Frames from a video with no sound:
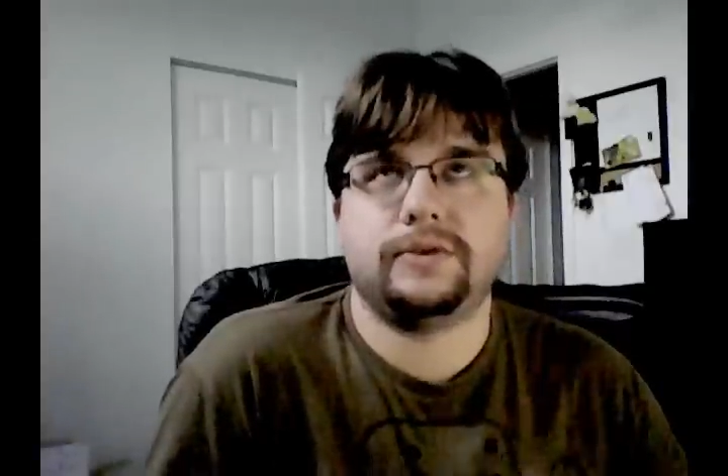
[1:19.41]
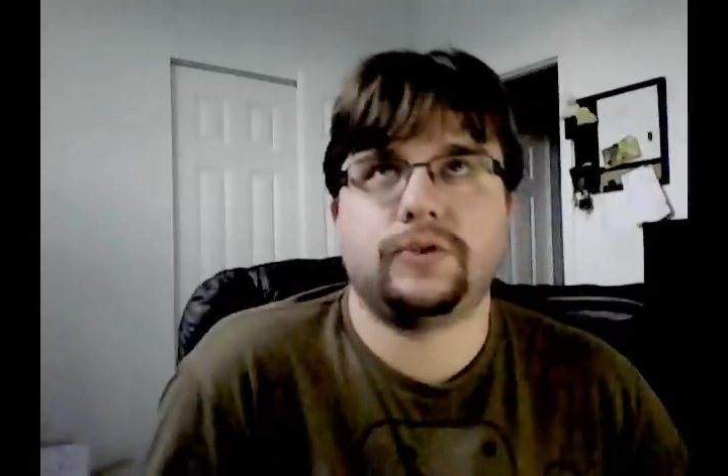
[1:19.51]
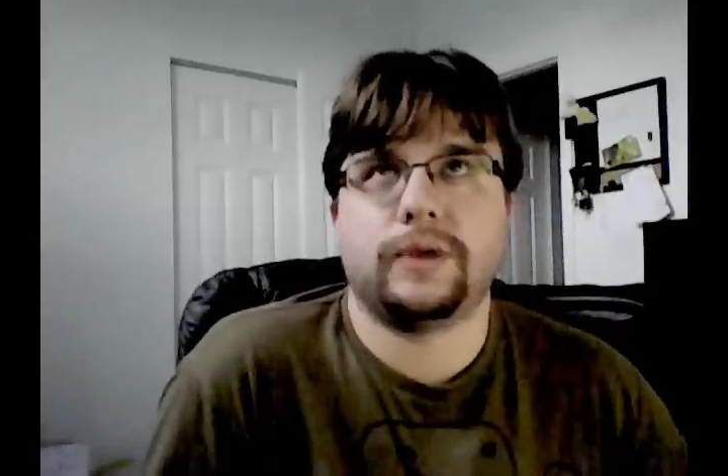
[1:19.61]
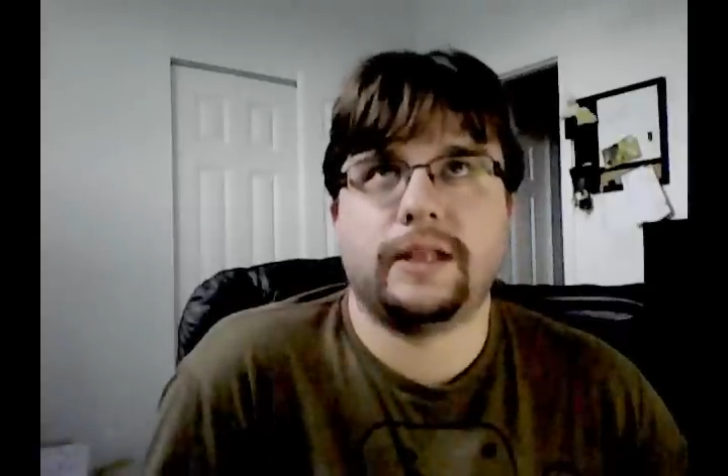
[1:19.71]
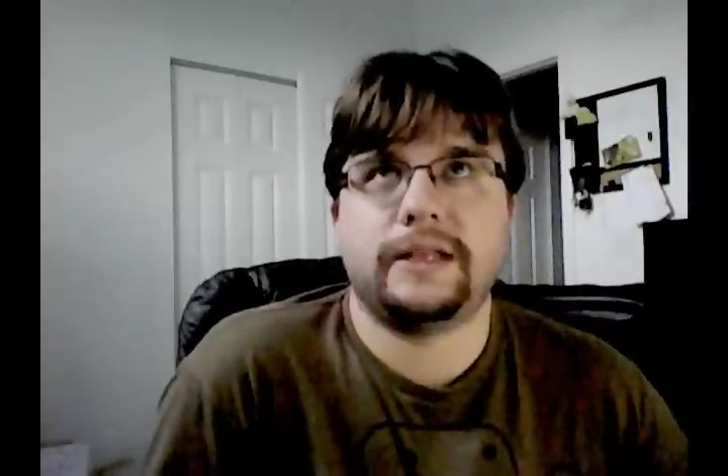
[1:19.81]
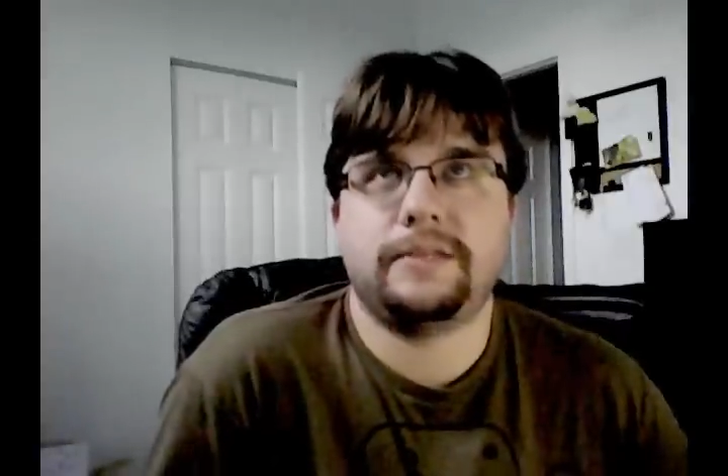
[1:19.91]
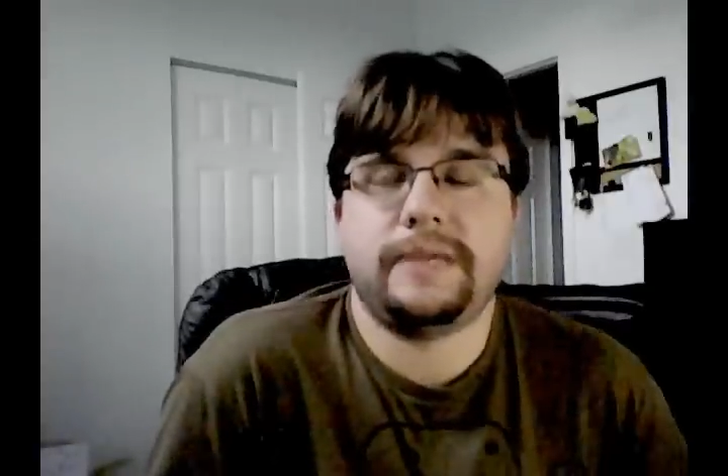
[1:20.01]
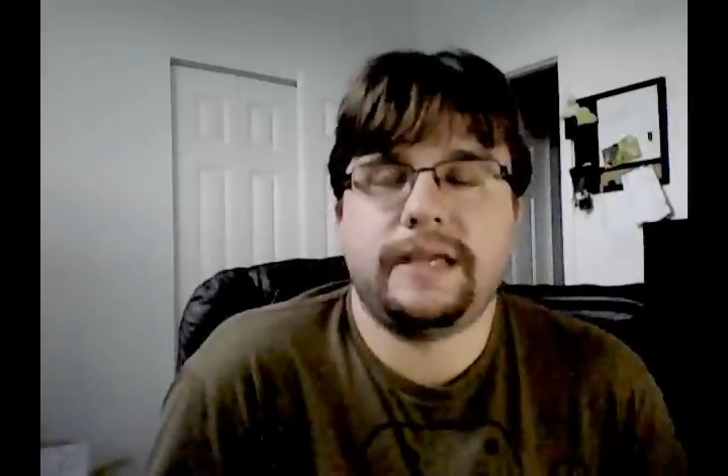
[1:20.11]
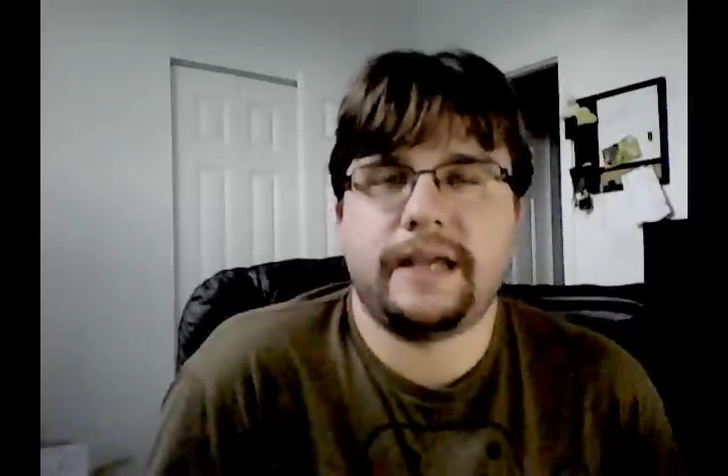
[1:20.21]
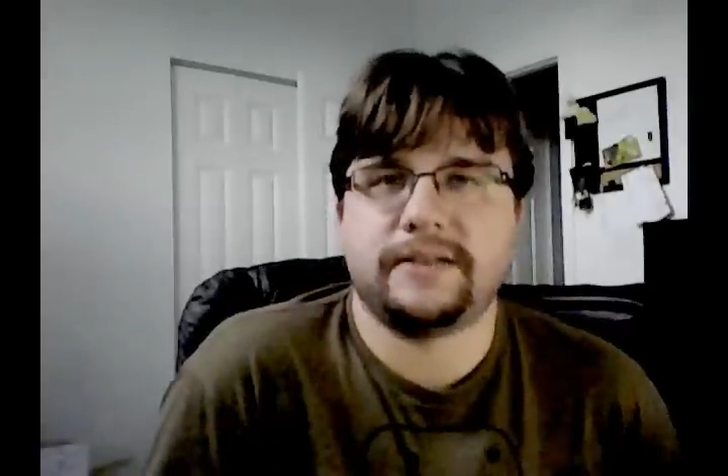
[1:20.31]
drilling to
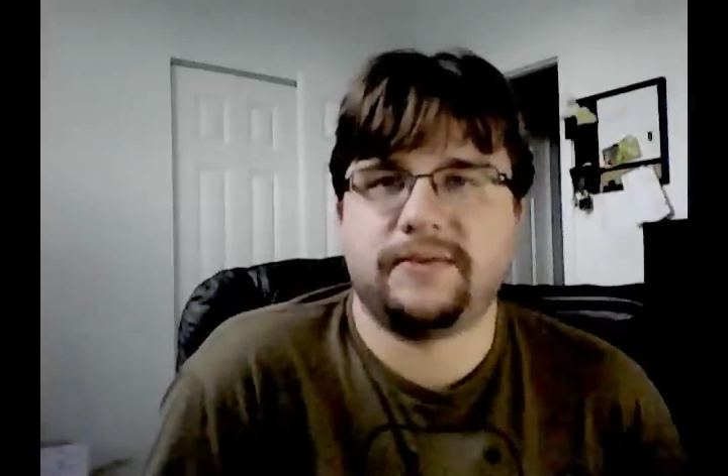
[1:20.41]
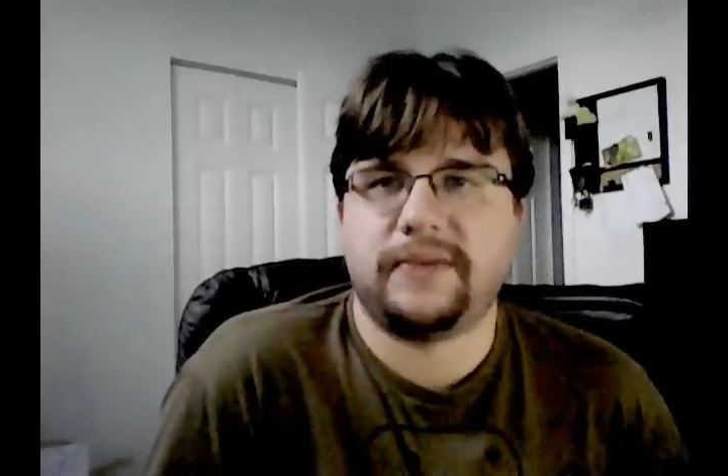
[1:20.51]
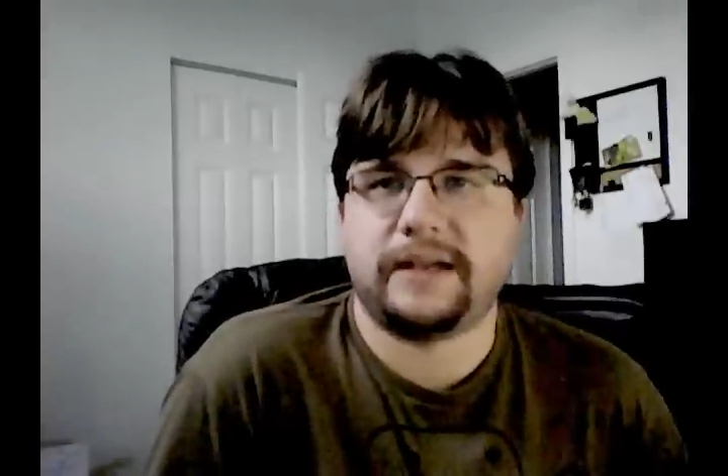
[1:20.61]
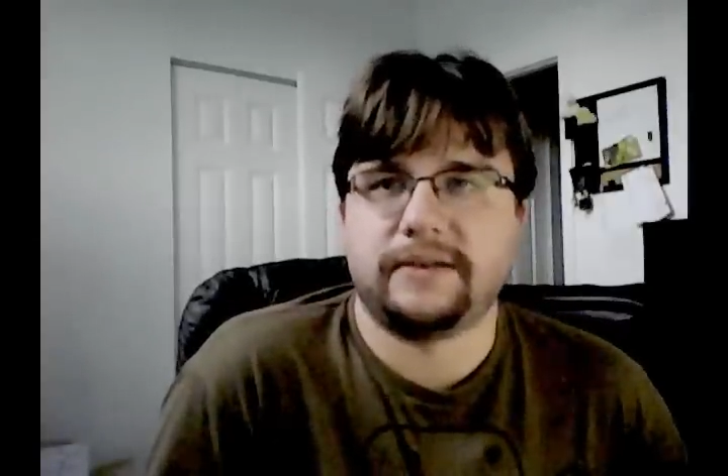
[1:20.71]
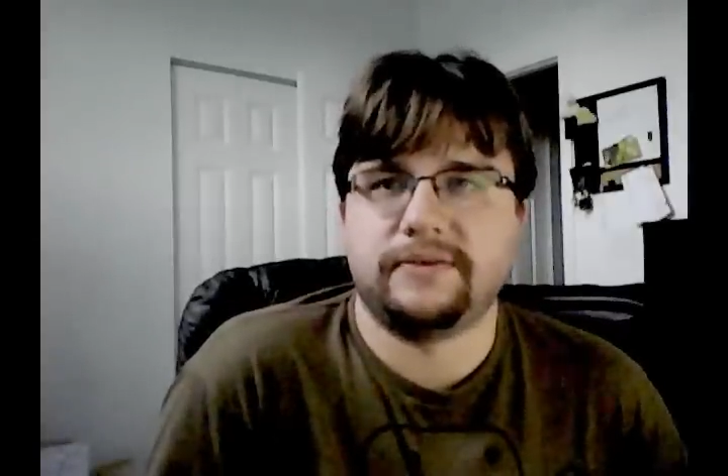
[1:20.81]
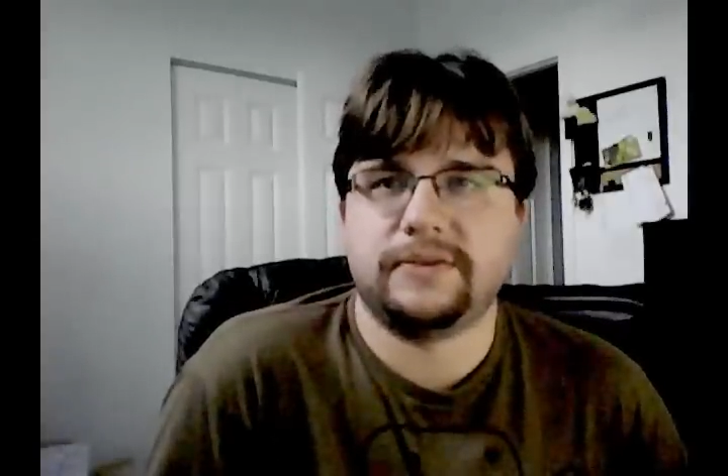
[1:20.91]
be as effective.